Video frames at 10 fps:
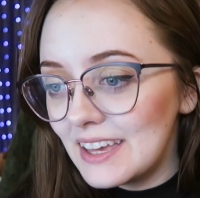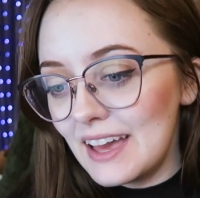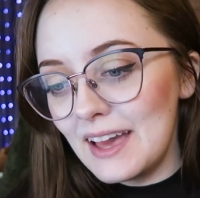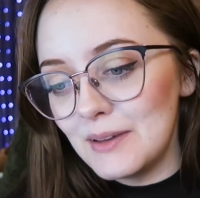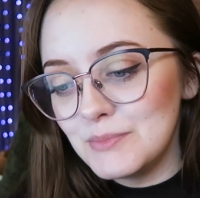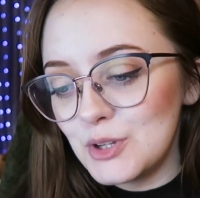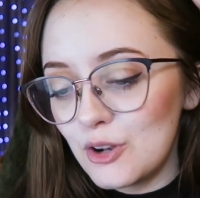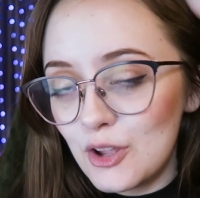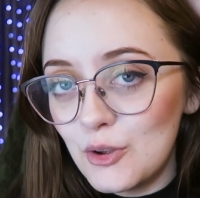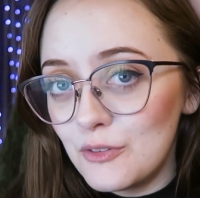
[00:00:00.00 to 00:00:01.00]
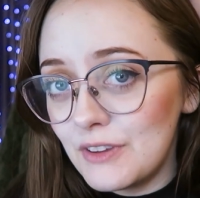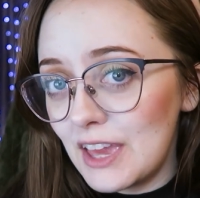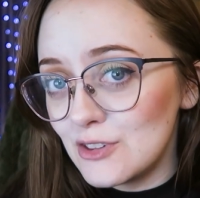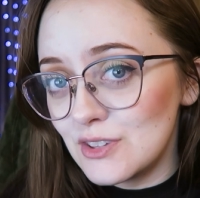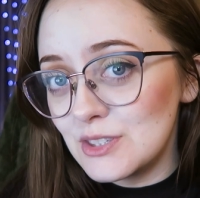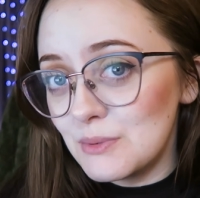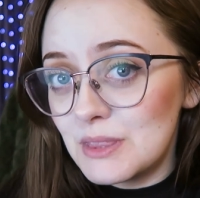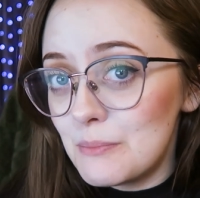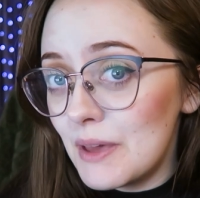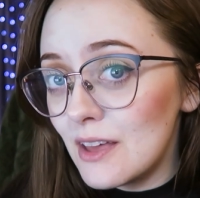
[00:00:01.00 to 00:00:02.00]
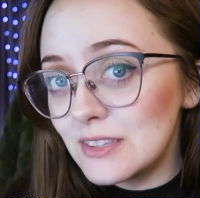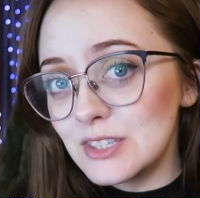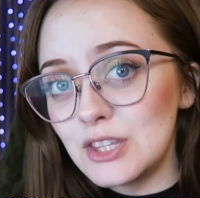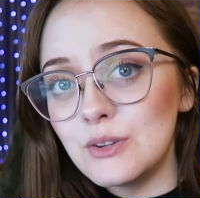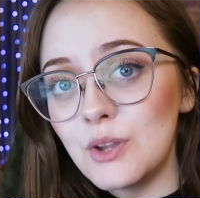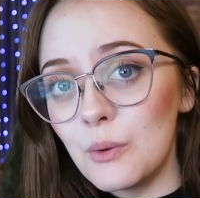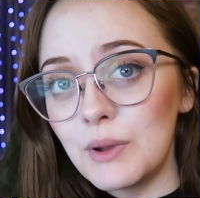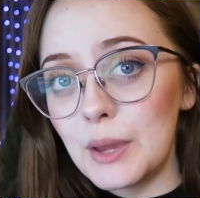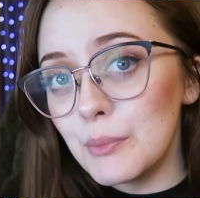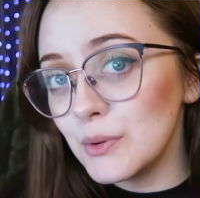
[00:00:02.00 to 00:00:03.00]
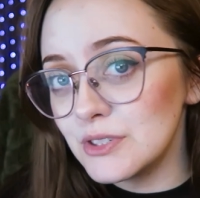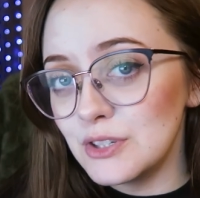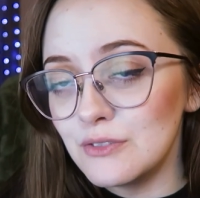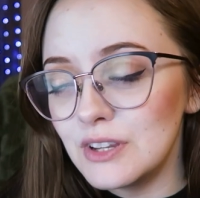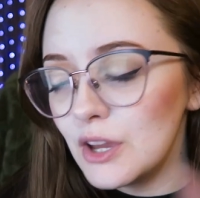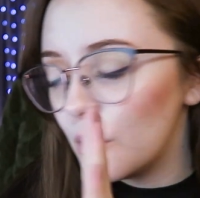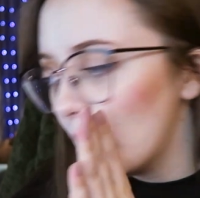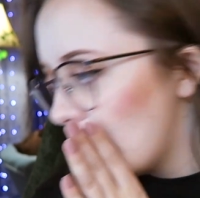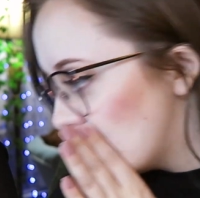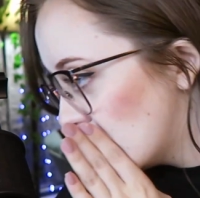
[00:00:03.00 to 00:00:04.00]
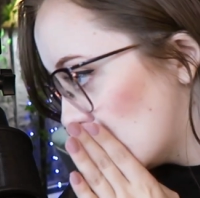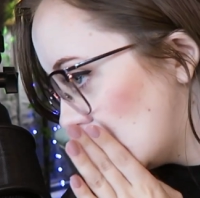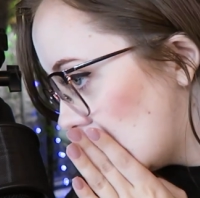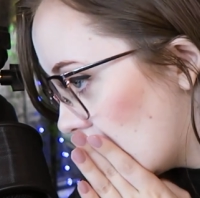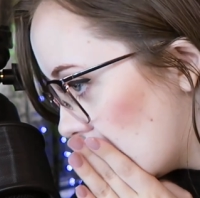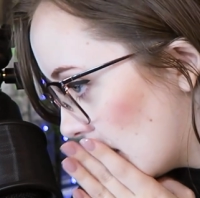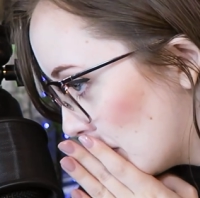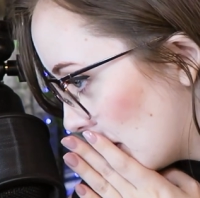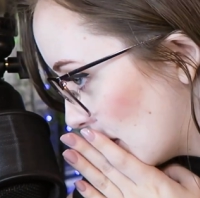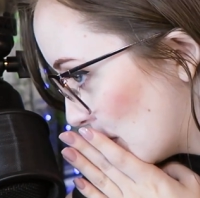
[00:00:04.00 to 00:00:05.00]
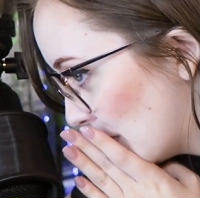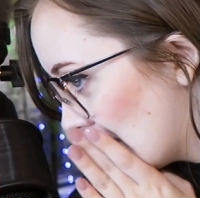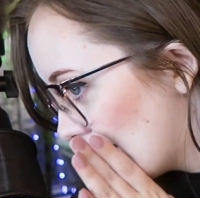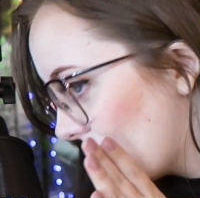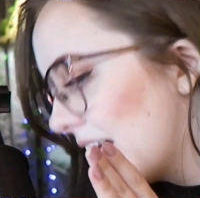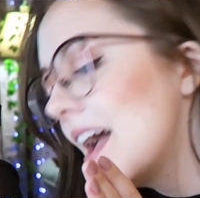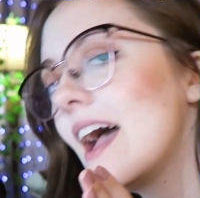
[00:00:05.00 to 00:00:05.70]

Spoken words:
Turn on notifications with the bell so that you know when I post a new video every day, by the way.